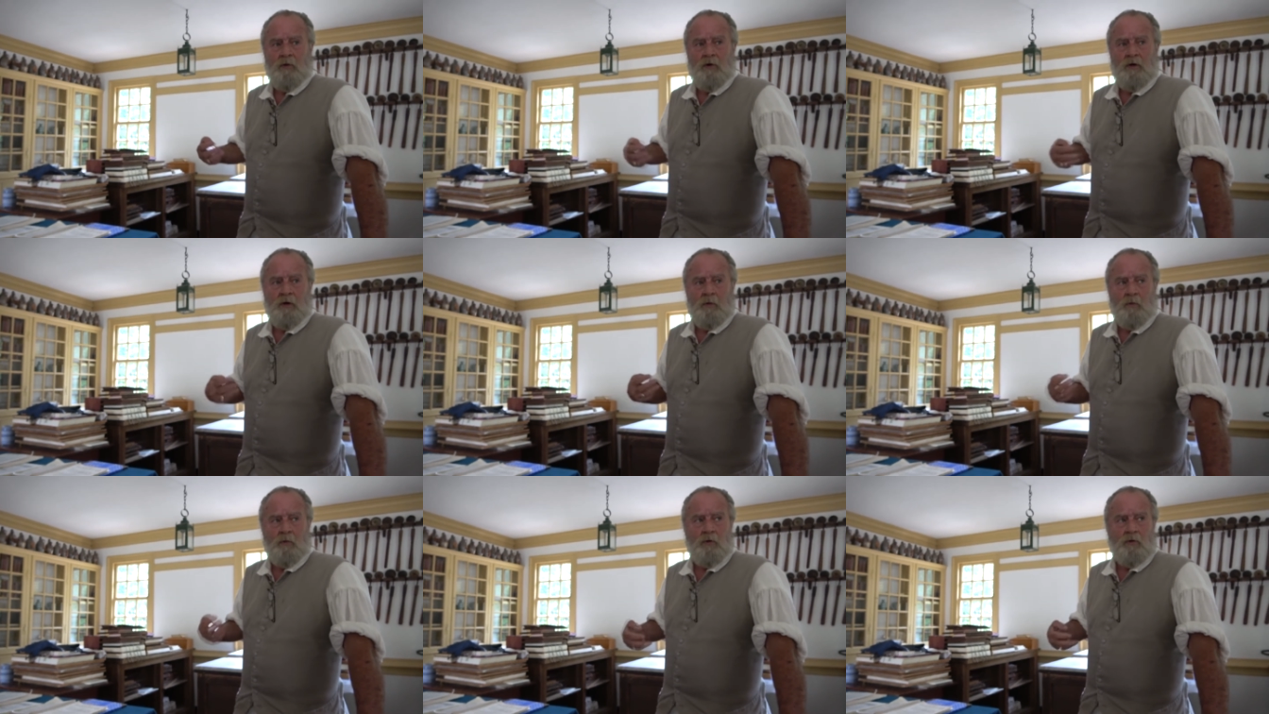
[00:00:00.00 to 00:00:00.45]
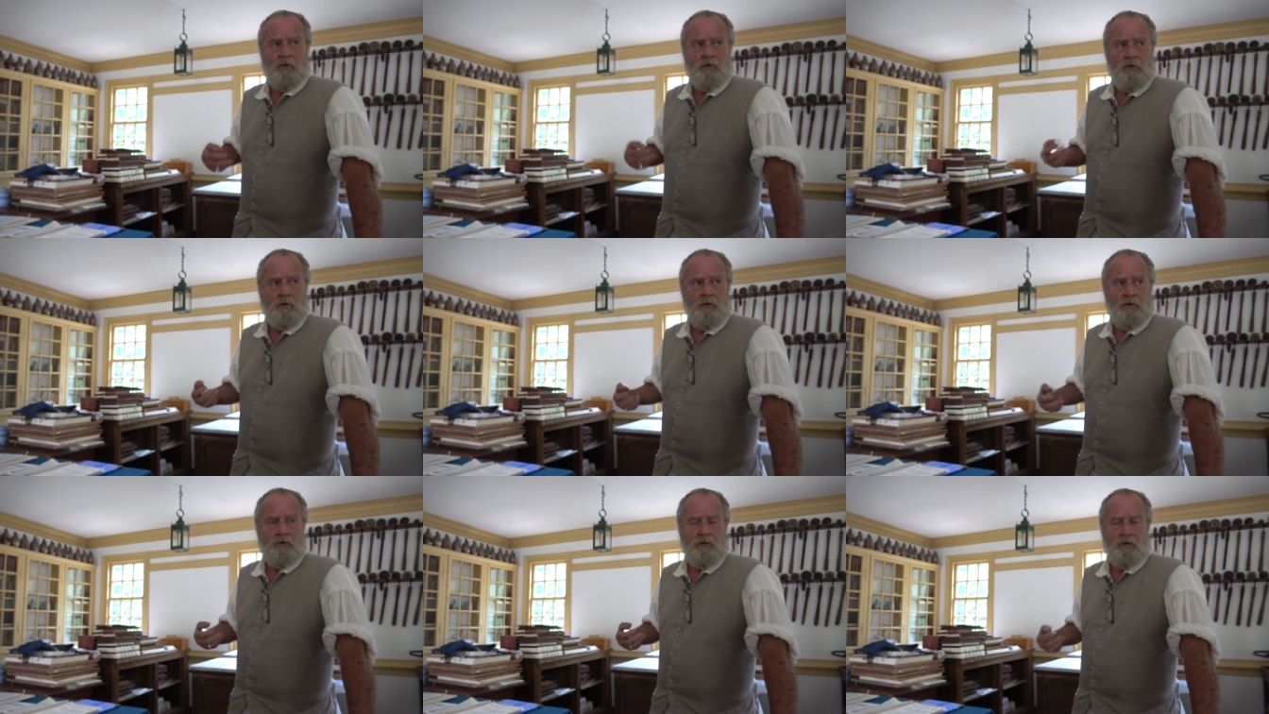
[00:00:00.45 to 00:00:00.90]
it in a more
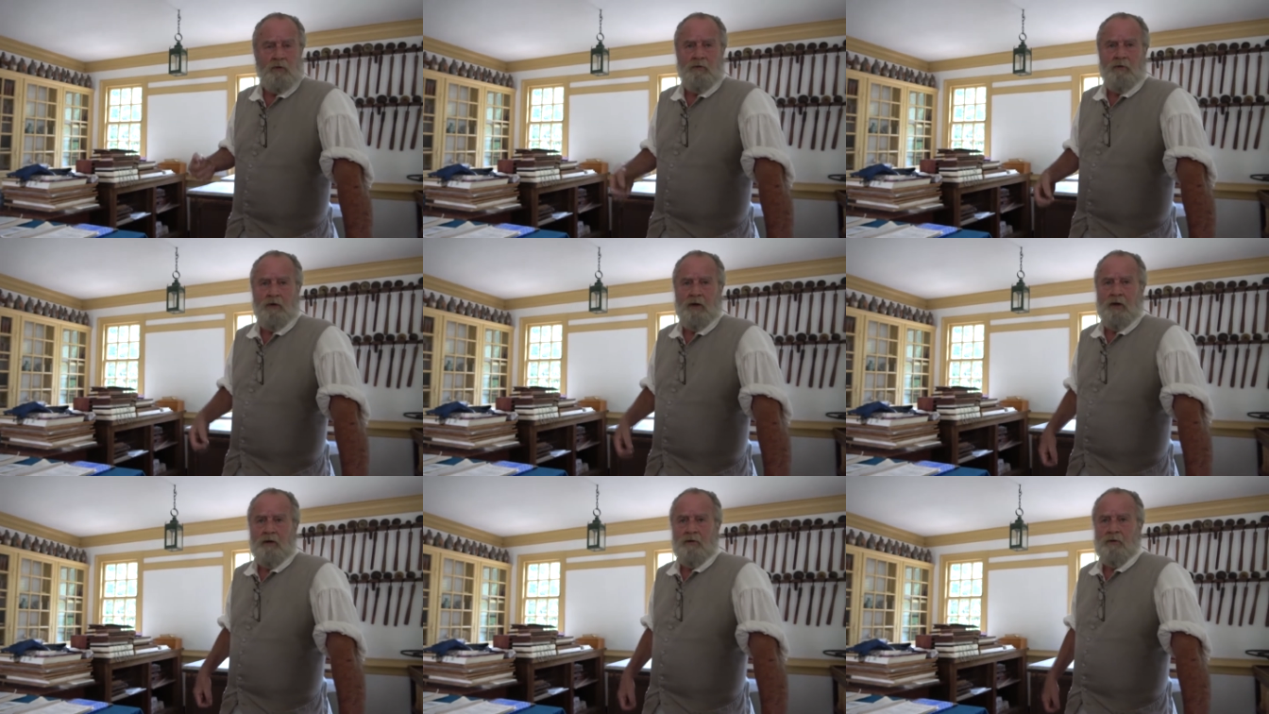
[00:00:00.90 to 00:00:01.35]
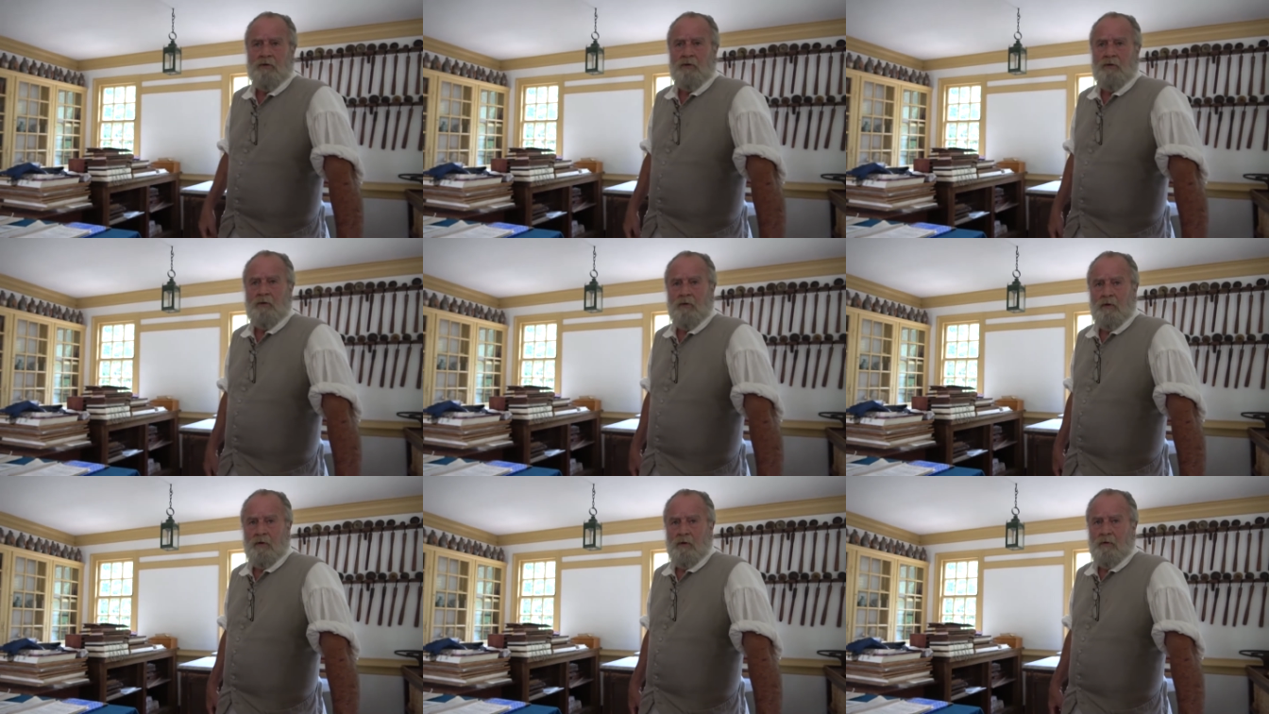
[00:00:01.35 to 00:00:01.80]
traditional fashion
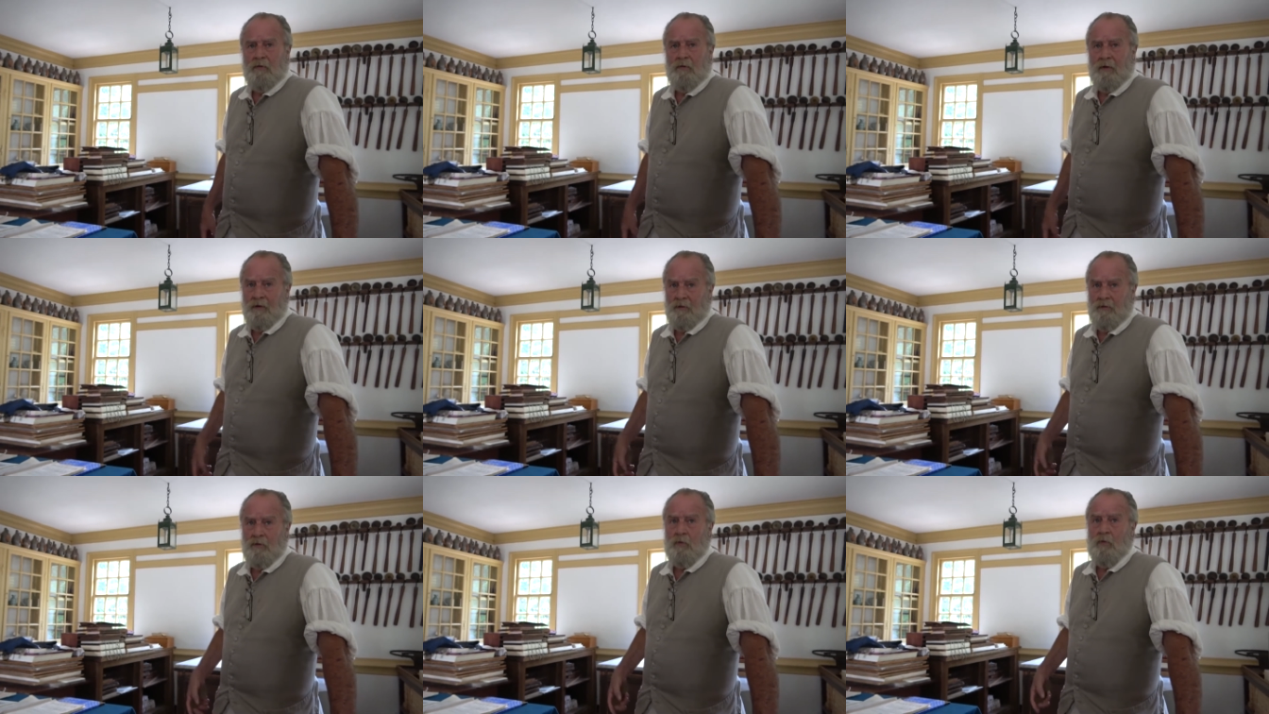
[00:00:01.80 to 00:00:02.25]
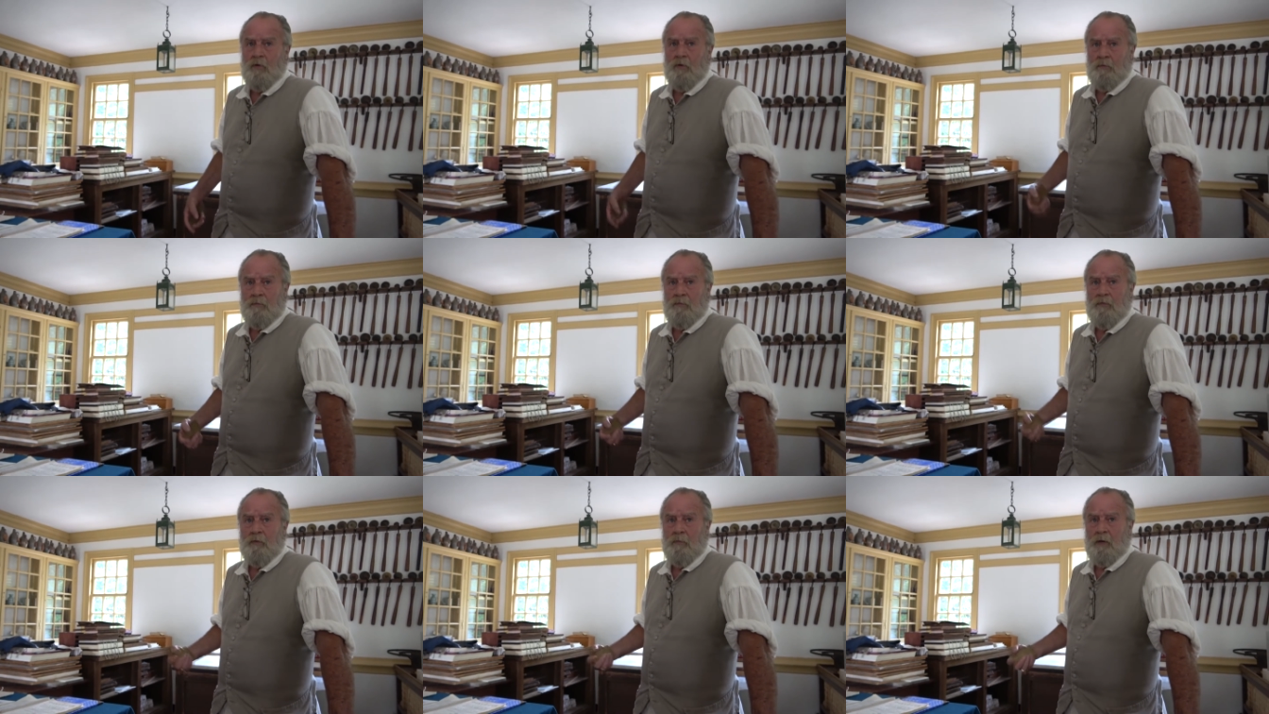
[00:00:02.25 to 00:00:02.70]
as you
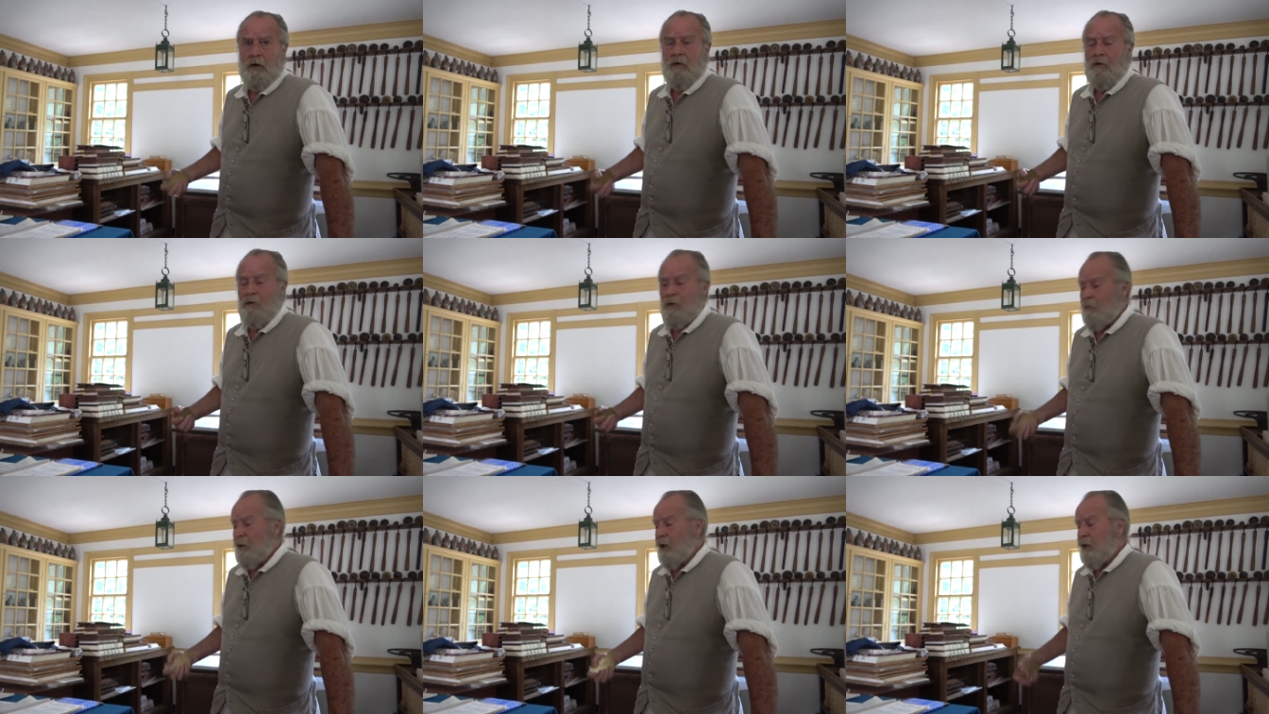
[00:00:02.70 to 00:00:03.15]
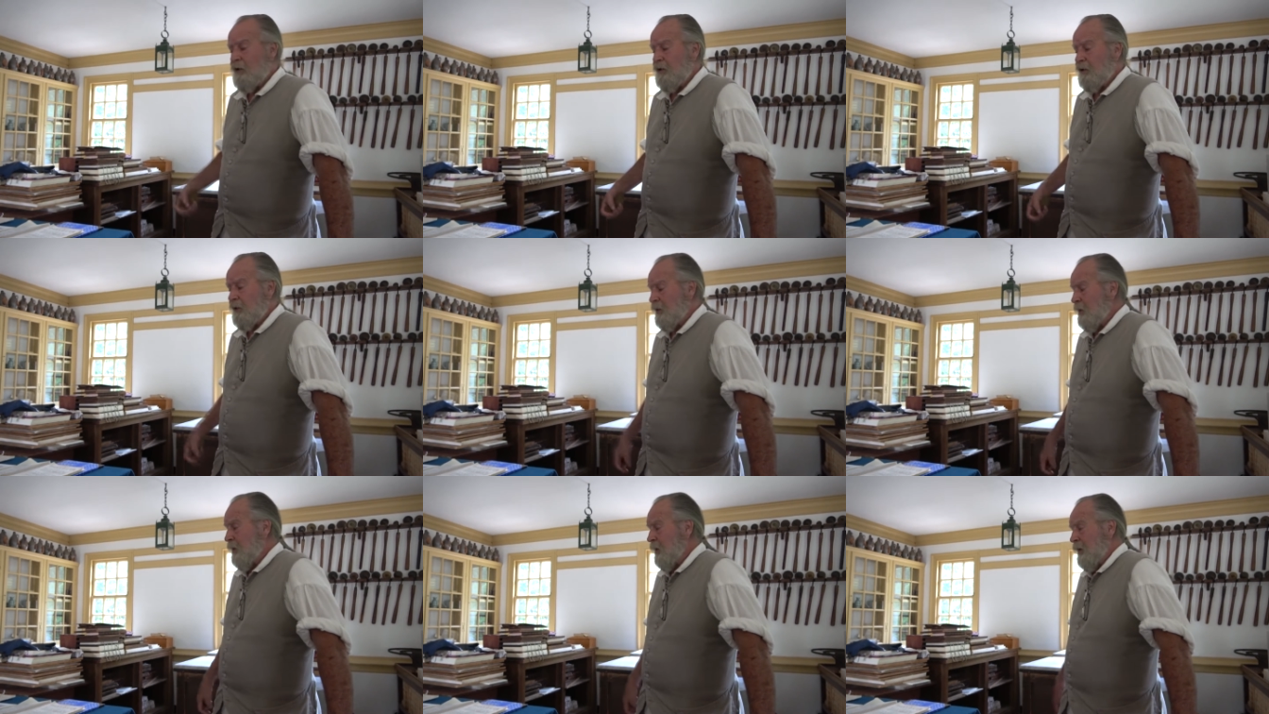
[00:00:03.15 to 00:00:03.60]
would prepare in a
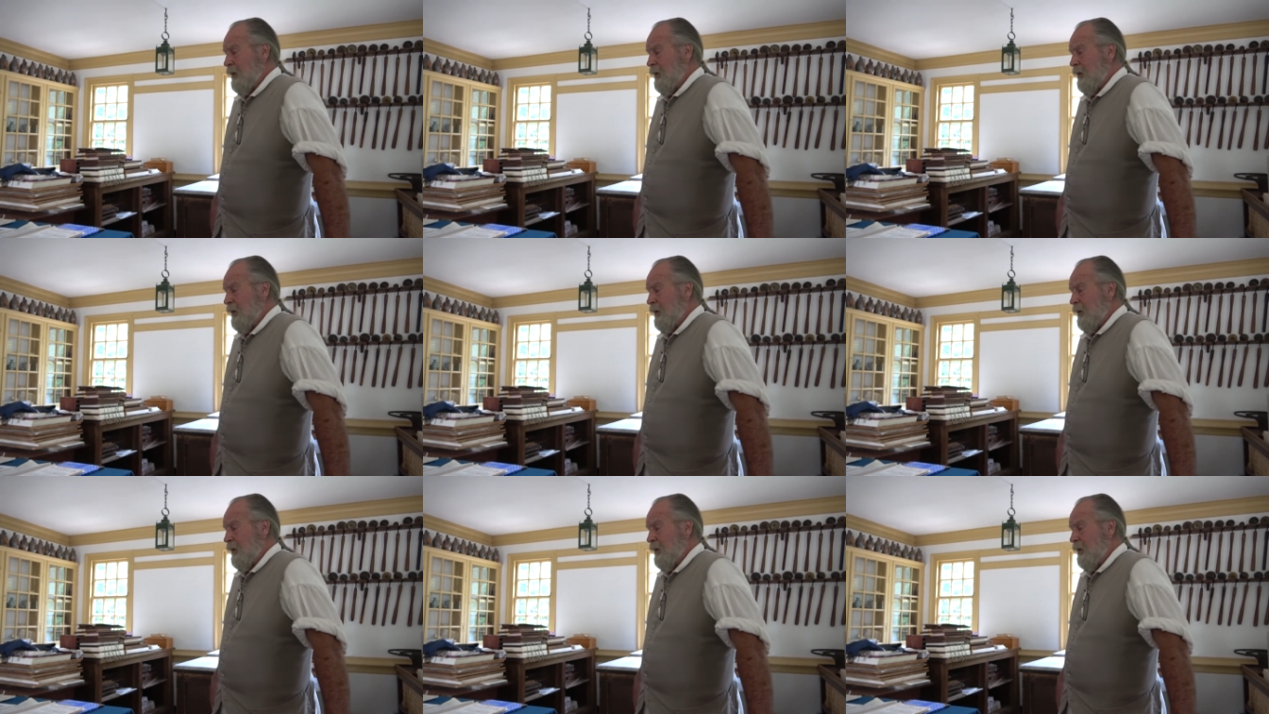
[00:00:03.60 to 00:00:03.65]
binding,